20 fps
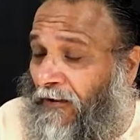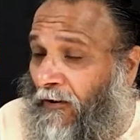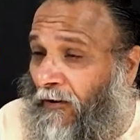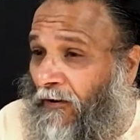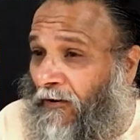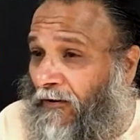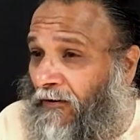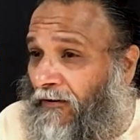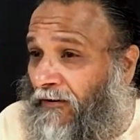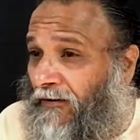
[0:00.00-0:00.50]

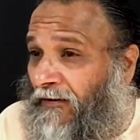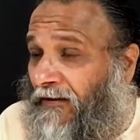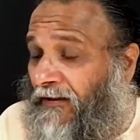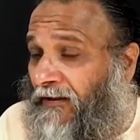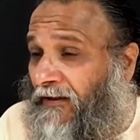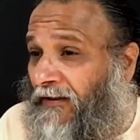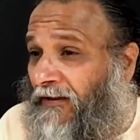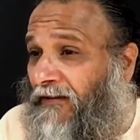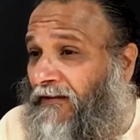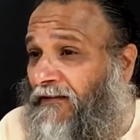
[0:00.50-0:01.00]
Or
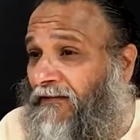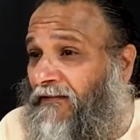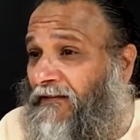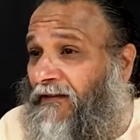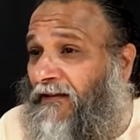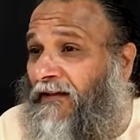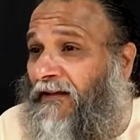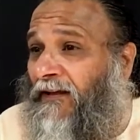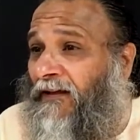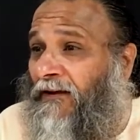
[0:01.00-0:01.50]
is
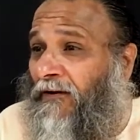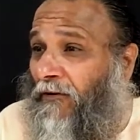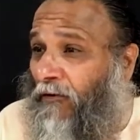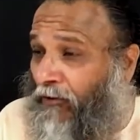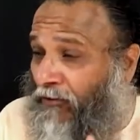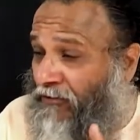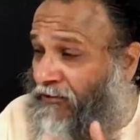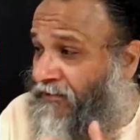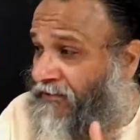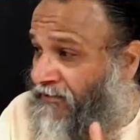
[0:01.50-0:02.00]
the
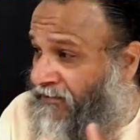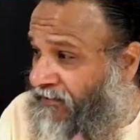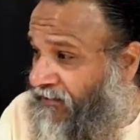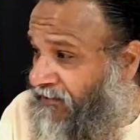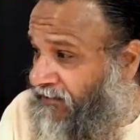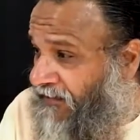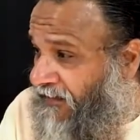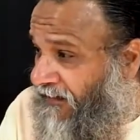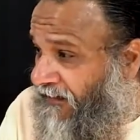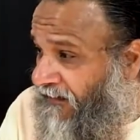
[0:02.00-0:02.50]

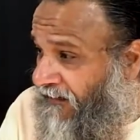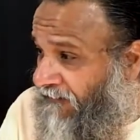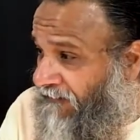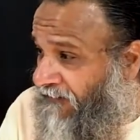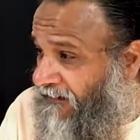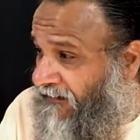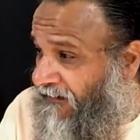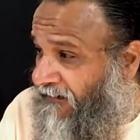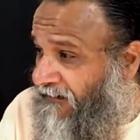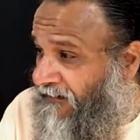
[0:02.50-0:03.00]
consciousness getting
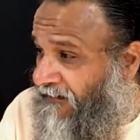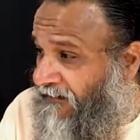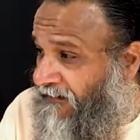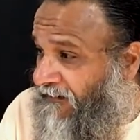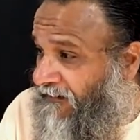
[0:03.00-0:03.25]
affected.